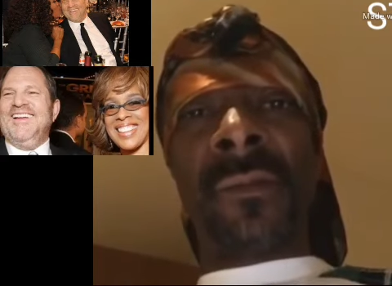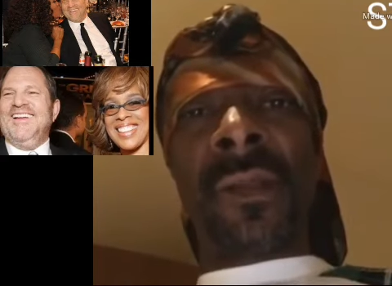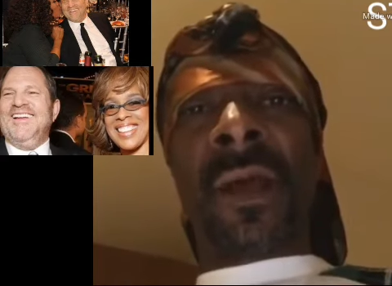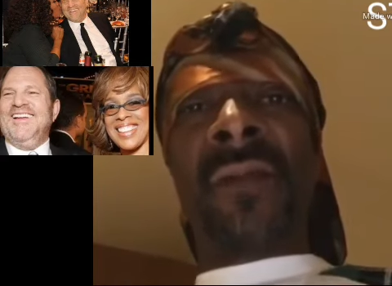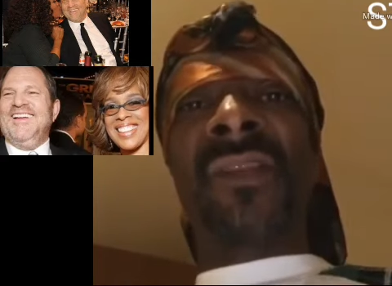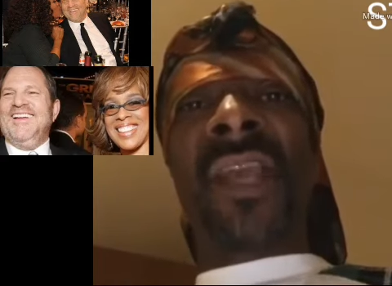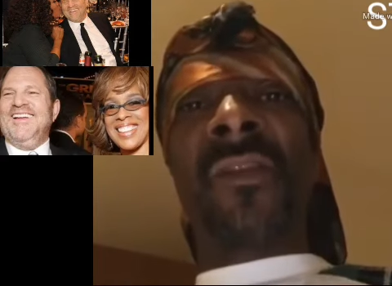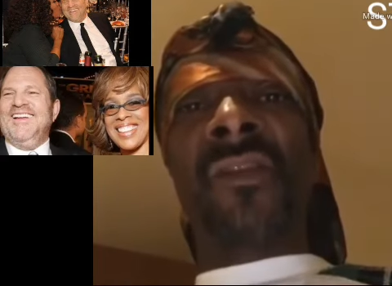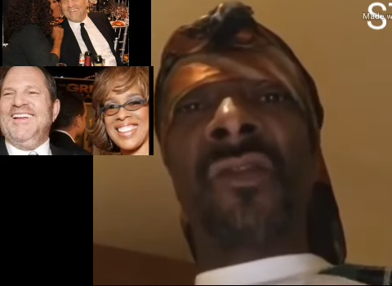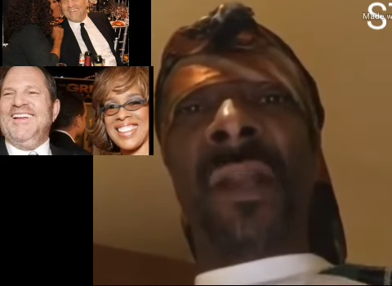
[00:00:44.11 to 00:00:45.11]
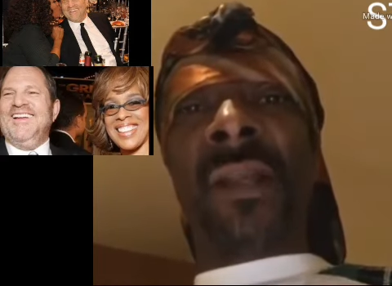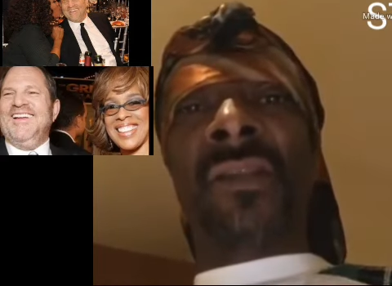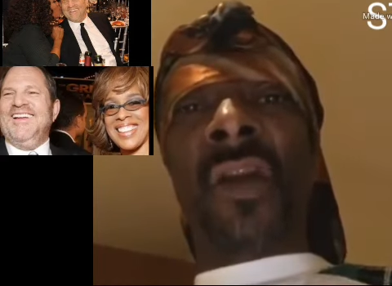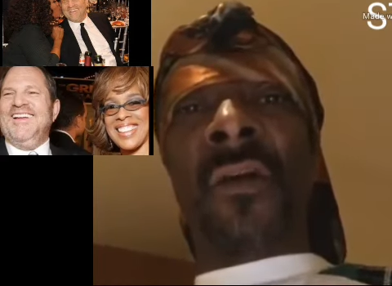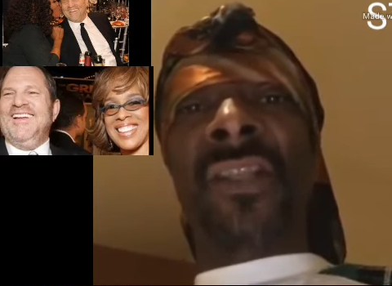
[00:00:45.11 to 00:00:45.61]
Speaker 1: How dare you try to
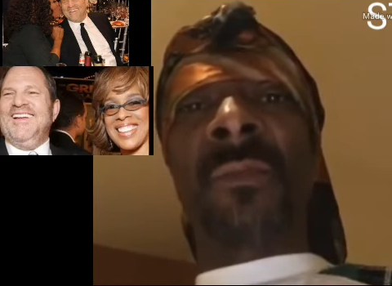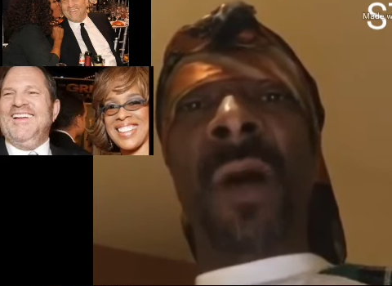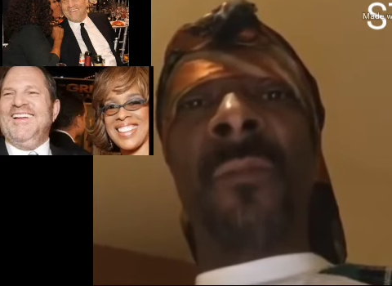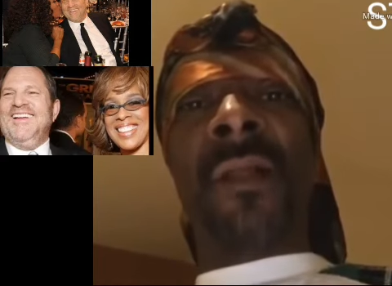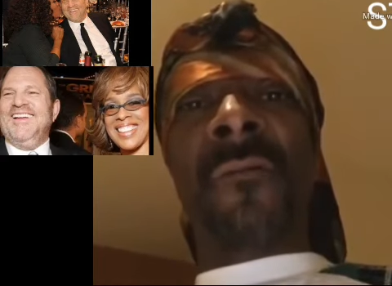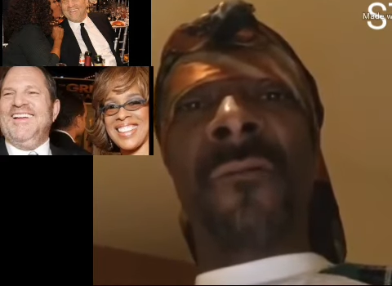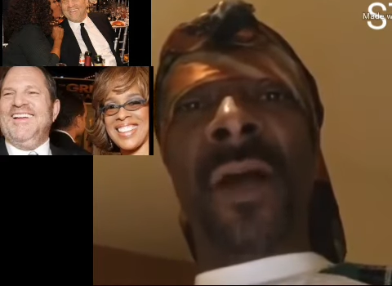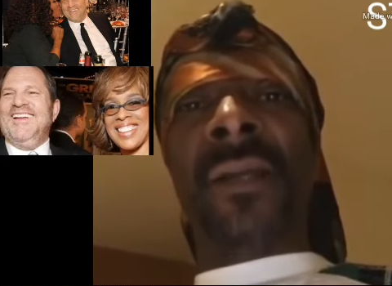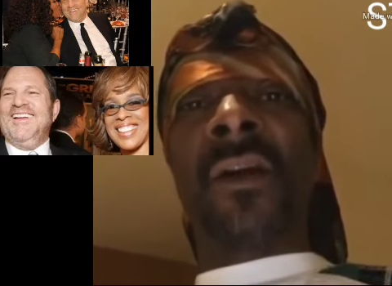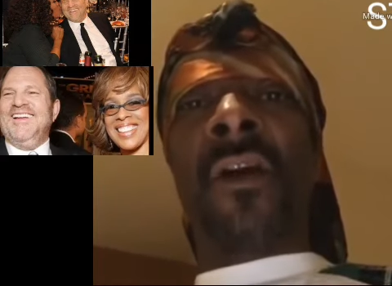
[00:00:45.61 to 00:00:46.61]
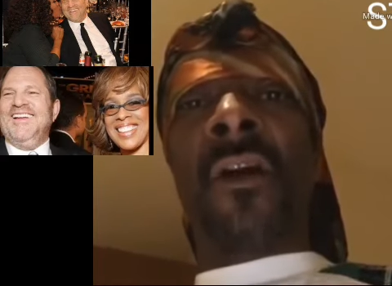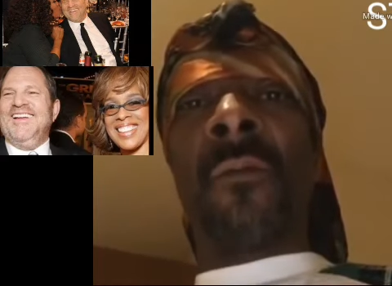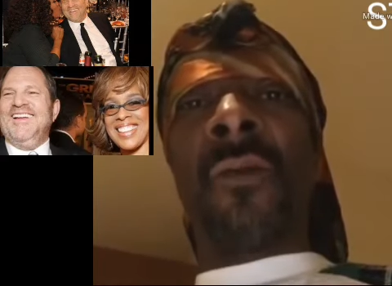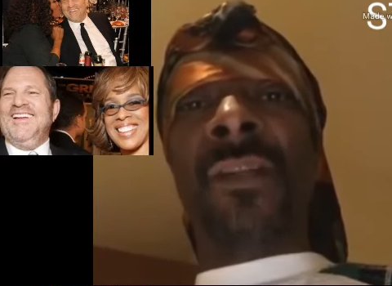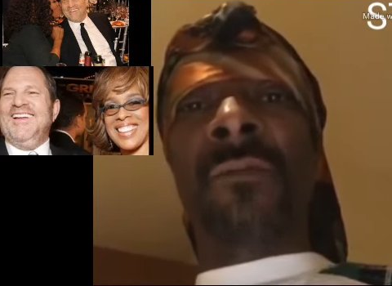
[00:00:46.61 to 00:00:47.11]
tarnish my motherfucking
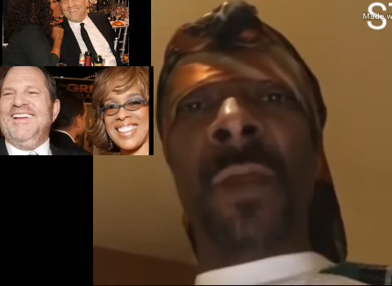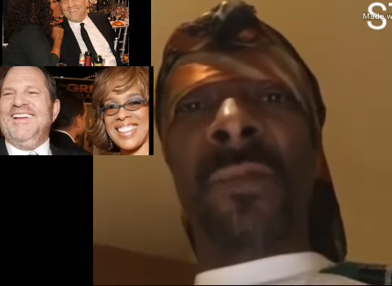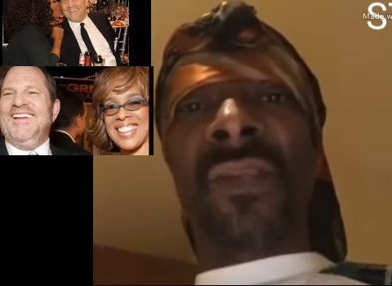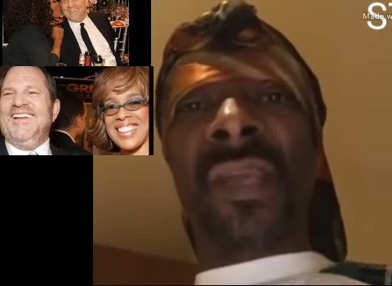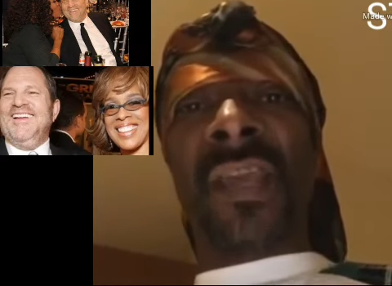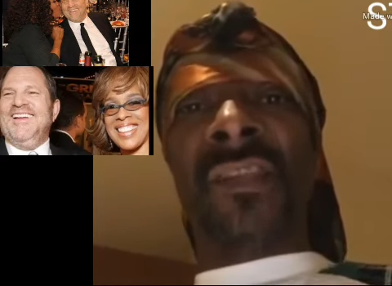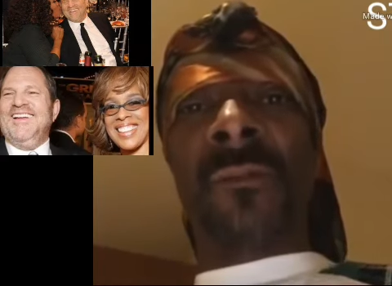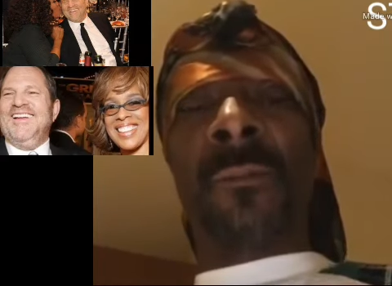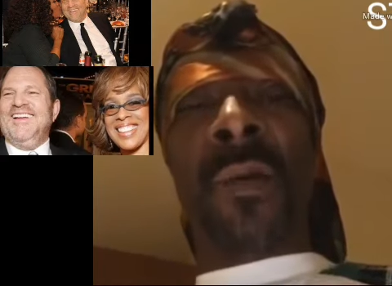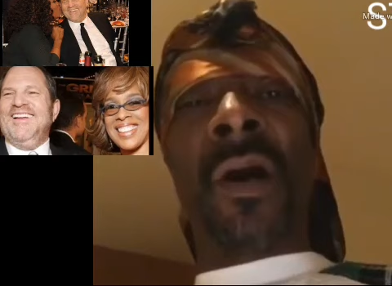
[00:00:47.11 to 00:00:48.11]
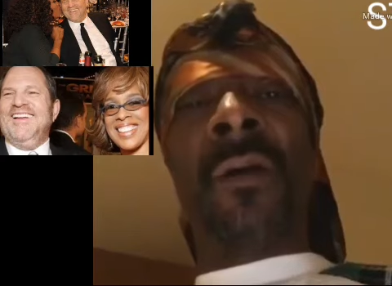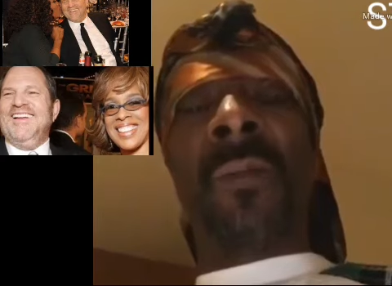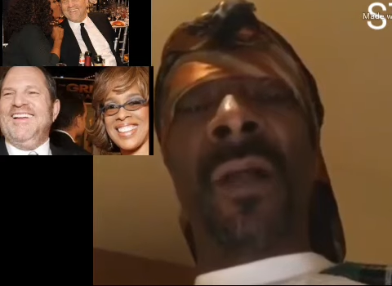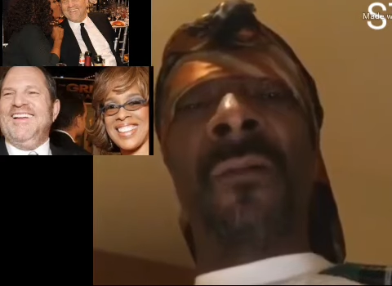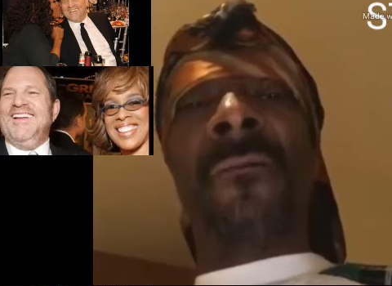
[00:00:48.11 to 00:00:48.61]
homeboy's reputation, punk
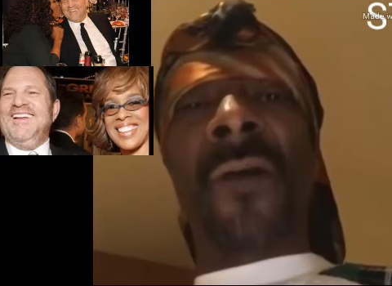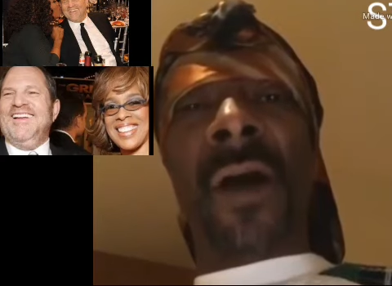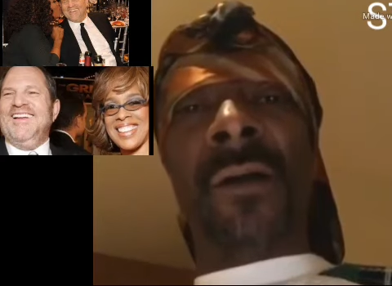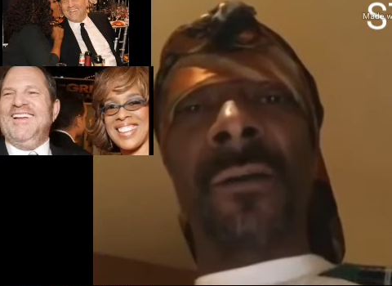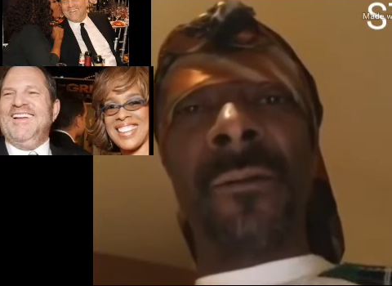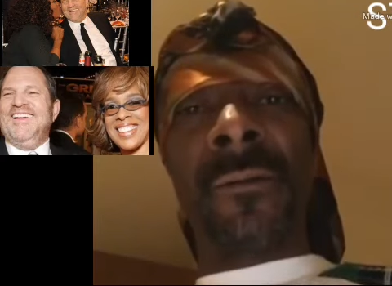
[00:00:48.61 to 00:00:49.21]
motherfucker?